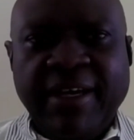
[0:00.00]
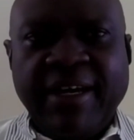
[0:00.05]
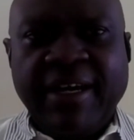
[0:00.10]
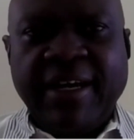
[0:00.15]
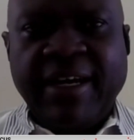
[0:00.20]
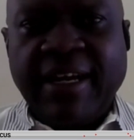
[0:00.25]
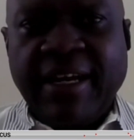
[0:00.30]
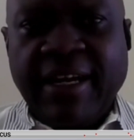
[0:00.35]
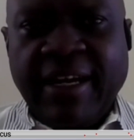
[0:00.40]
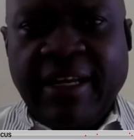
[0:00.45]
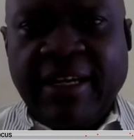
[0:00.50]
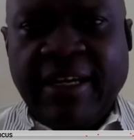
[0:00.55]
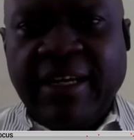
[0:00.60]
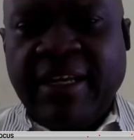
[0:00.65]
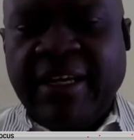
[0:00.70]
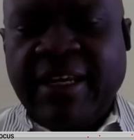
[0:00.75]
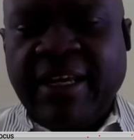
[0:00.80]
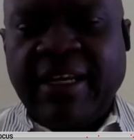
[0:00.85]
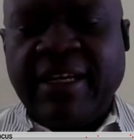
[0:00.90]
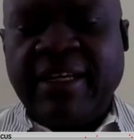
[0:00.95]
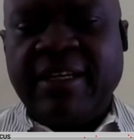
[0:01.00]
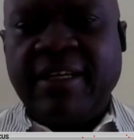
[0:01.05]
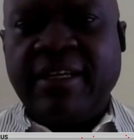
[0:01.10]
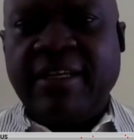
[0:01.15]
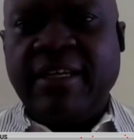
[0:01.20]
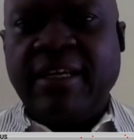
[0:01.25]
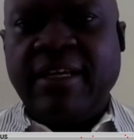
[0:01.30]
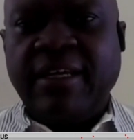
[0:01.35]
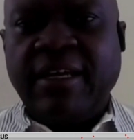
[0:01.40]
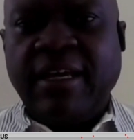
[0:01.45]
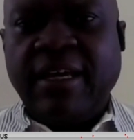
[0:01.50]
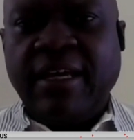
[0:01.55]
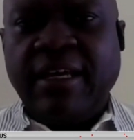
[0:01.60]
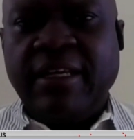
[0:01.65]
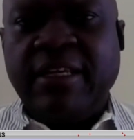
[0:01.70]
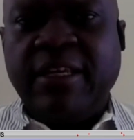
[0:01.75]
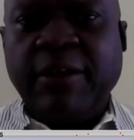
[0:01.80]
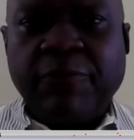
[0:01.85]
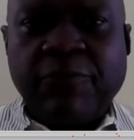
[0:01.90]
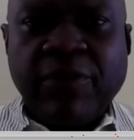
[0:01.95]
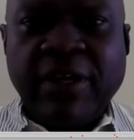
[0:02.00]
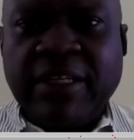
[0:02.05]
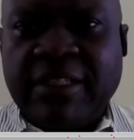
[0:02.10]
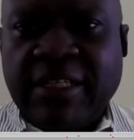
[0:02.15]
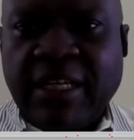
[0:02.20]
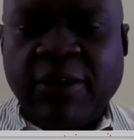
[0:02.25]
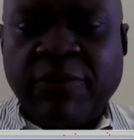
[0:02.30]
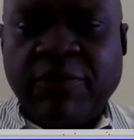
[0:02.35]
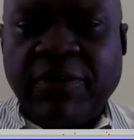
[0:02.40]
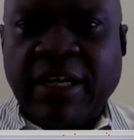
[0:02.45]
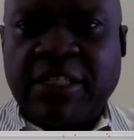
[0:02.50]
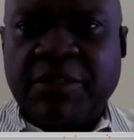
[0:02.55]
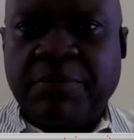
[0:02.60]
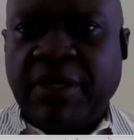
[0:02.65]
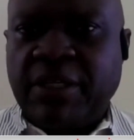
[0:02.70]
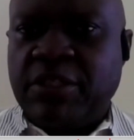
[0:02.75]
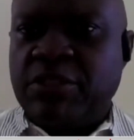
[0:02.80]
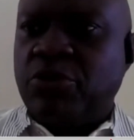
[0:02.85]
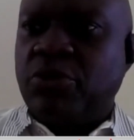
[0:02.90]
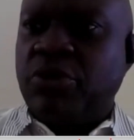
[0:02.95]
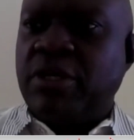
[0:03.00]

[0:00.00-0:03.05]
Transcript: It needed a different set of experts.